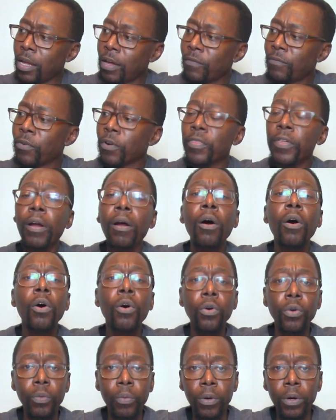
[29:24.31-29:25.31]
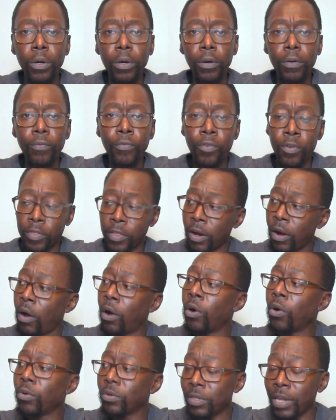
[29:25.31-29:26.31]
for their own word, for their
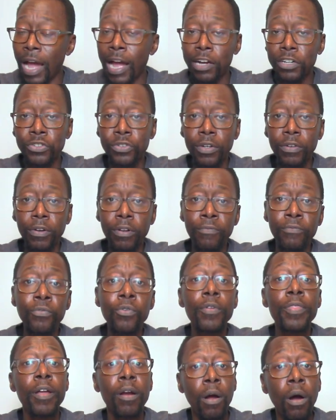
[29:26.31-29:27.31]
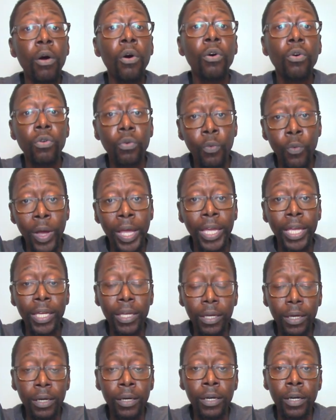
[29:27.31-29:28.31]
own doctrine, and for their own
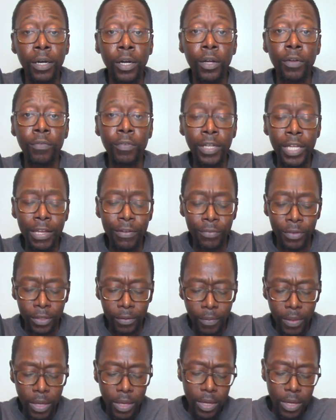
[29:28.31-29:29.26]
way of living.